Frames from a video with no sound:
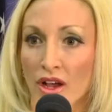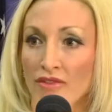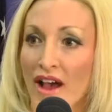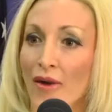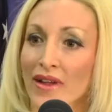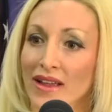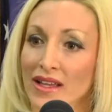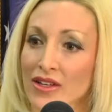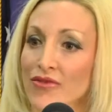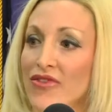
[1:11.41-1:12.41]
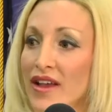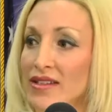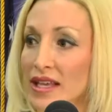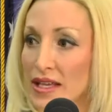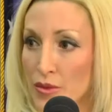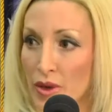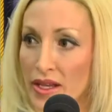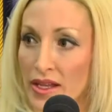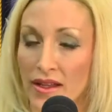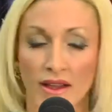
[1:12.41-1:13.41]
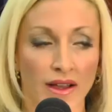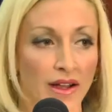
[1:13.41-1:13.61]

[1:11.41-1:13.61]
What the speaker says: of how it could affect anybody